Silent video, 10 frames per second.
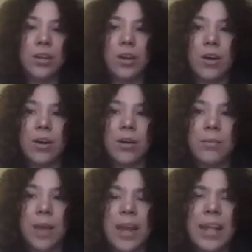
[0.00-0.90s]

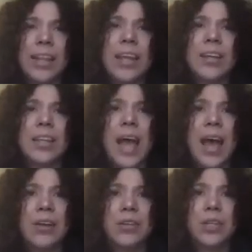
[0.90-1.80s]
And I think
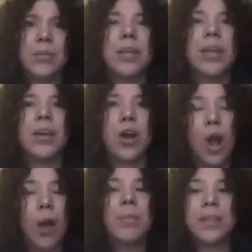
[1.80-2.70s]
that a
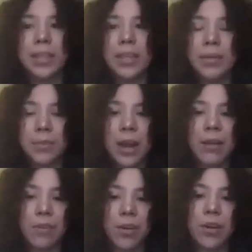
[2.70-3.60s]
common theme that
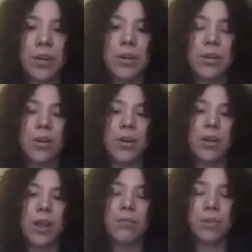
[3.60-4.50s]
I've heard a
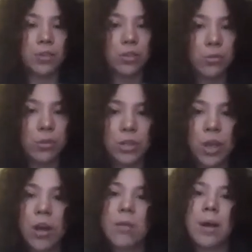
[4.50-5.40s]
lot of other students
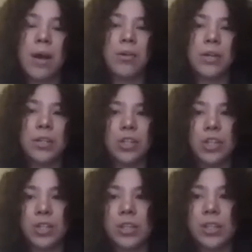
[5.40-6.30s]
talk about is
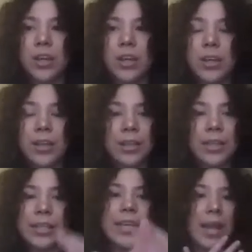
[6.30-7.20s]
just the
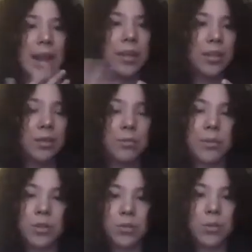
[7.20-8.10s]
disconnect
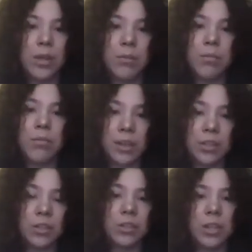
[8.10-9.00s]
between
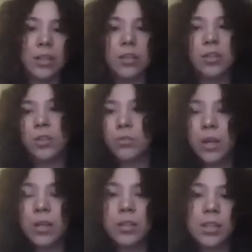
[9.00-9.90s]
professors and
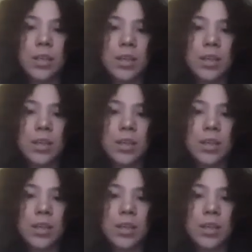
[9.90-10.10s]
students.